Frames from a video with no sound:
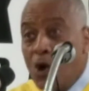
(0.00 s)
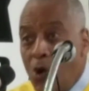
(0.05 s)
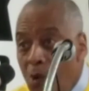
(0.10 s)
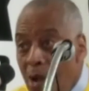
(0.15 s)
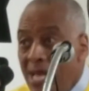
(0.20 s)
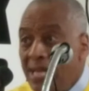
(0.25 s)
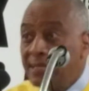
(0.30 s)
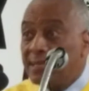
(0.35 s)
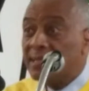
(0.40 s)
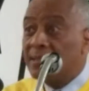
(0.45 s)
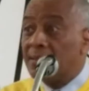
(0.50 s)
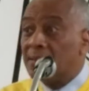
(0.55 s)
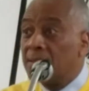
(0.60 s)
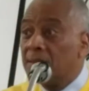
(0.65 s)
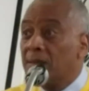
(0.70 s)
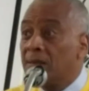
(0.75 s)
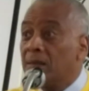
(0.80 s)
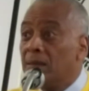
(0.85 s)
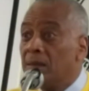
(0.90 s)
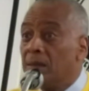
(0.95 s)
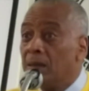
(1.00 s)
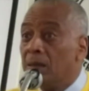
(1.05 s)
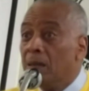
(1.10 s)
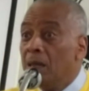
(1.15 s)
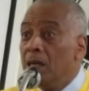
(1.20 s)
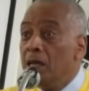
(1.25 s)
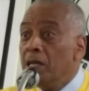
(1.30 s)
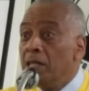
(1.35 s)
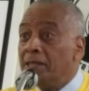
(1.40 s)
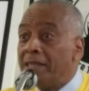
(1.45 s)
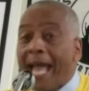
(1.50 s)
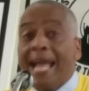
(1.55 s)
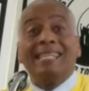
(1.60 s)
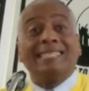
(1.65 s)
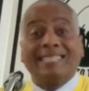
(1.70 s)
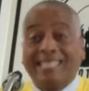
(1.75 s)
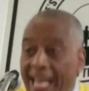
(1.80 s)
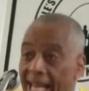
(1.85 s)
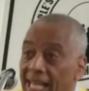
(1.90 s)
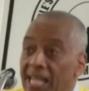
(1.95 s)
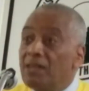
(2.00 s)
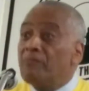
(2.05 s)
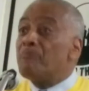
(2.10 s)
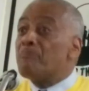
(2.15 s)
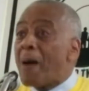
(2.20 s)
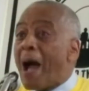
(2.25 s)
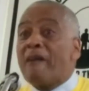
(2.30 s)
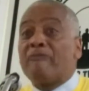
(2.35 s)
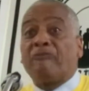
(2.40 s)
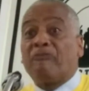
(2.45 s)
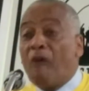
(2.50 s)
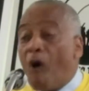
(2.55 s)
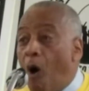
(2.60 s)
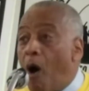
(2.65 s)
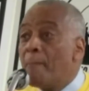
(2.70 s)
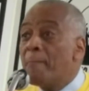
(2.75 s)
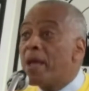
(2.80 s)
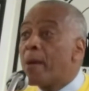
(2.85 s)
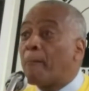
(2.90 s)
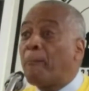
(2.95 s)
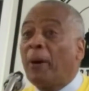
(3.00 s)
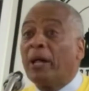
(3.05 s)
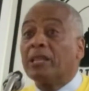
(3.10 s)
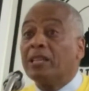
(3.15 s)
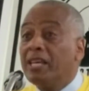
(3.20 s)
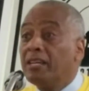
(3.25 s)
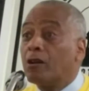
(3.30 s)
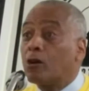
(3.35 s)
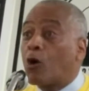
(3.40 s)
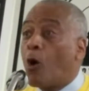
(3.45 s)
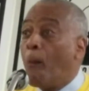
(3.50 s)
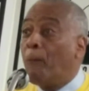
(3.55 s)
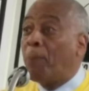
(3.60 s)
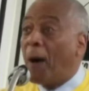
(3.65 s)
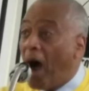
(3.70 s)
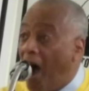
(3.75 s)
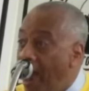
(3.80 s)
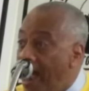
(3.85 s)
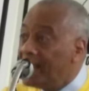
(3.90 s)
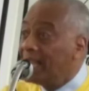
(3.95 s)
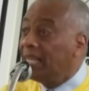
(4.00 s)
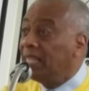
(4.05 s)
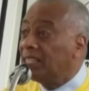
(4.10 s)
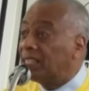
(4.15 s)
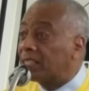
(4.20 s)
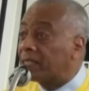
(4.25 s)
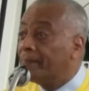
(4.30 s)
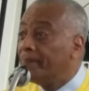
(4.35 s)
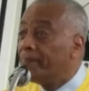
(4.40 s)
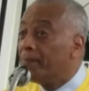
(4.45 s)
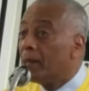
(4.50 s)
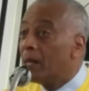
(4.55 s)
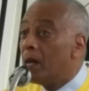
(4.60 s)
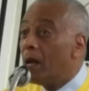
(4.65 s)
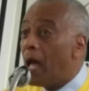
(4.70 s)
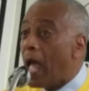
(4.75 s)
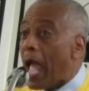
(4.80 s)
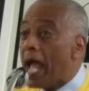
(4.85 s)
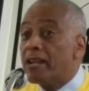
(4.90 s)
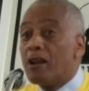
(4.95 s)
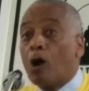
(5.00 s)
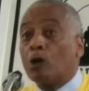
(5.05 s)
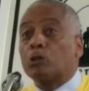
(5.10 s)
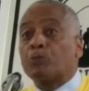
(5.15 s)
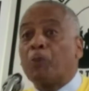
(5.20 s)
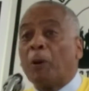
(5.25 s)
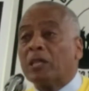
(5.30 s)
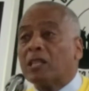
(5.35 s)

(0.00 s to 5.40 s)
do it? They did it by forming political parties, and those